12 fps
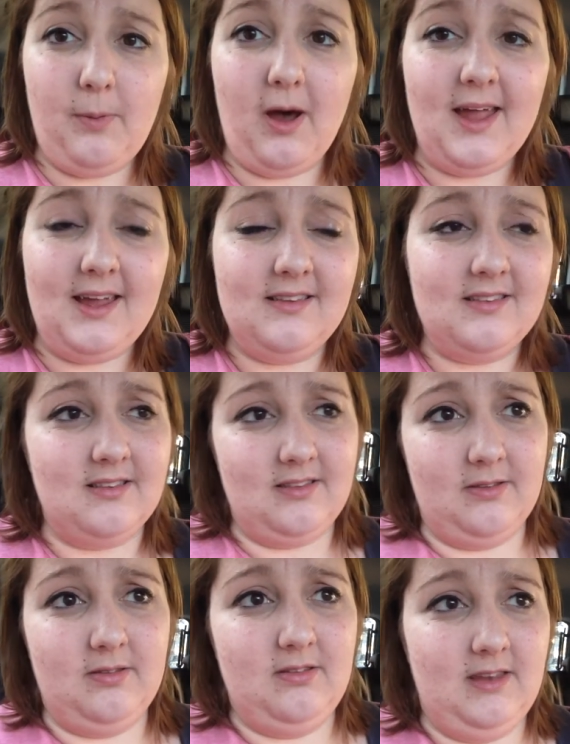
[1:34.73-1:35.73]
bikes
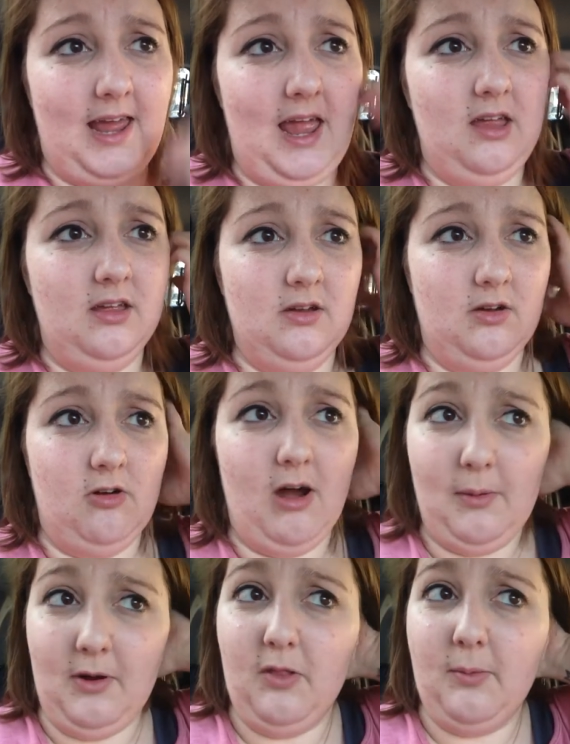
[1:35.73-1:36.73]
today, or
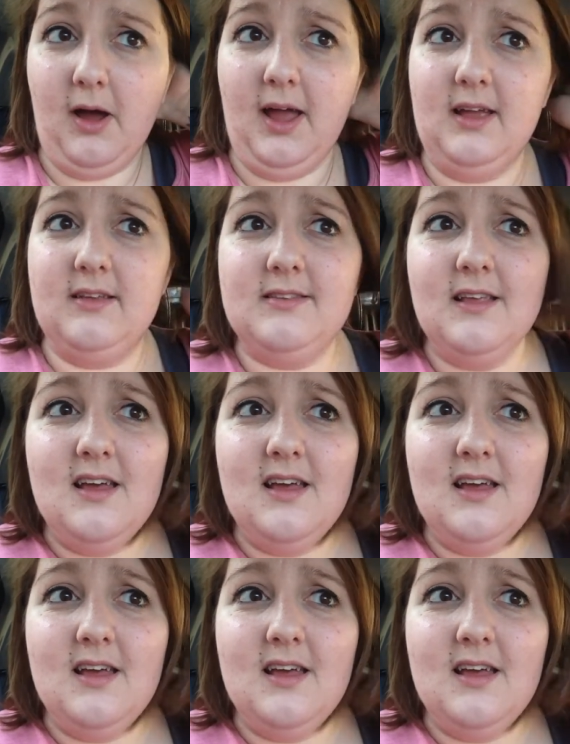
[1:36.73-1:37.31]
I went on the bikes.